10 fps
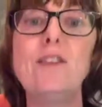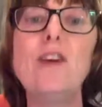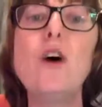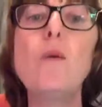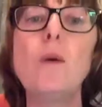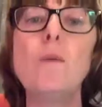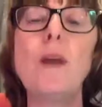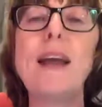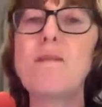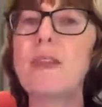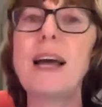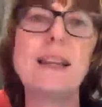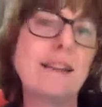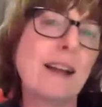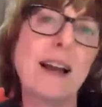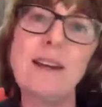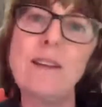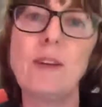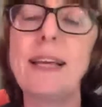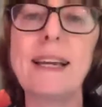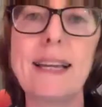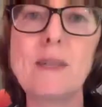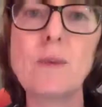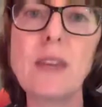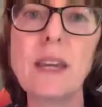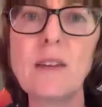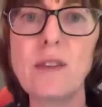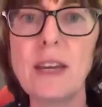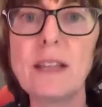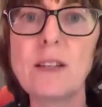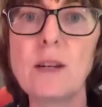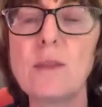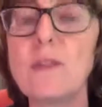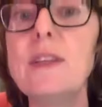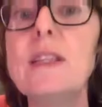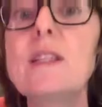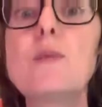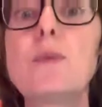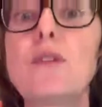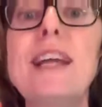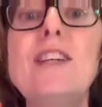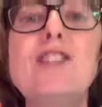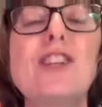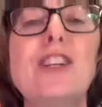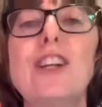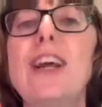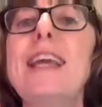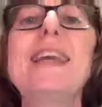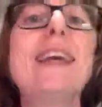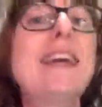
when we have that kind of, like, I guess we think of it in terms of inspiration, like